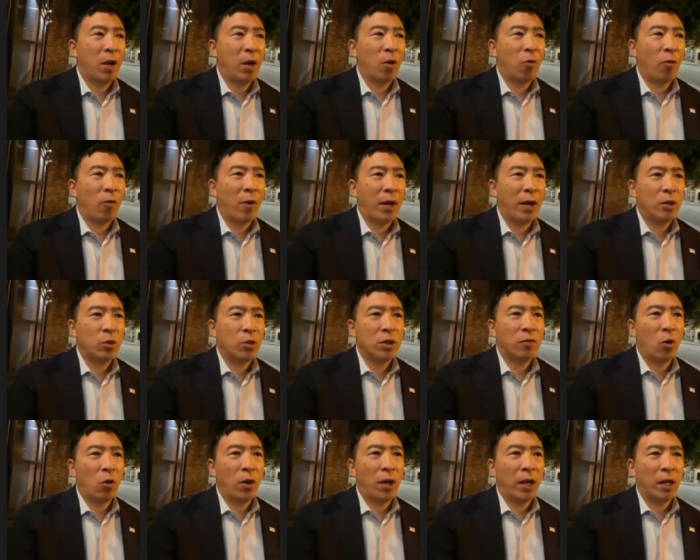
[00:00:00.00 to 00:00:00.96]
ranked choice
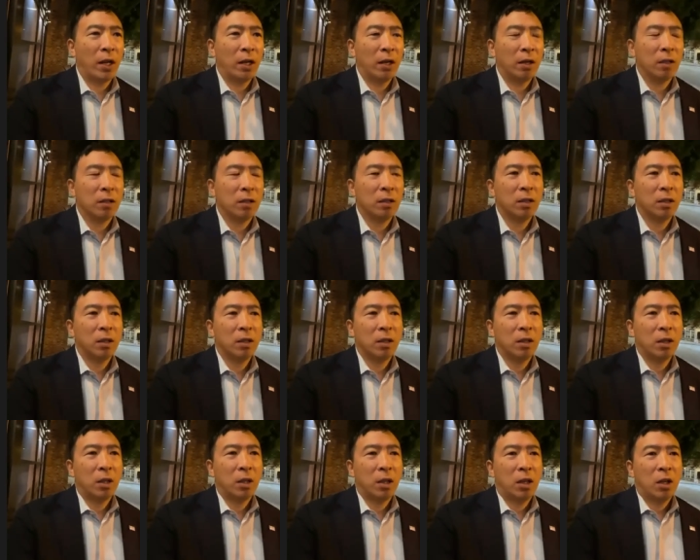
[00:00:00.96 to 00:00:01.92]
voting
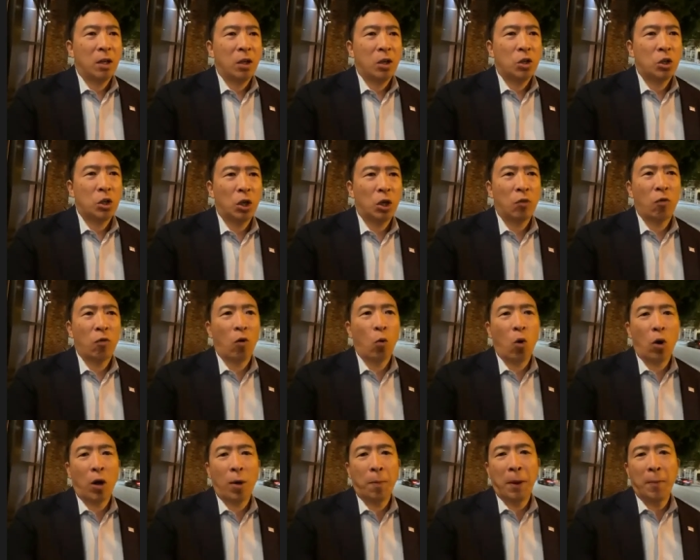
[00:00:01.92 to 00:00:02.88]
should reward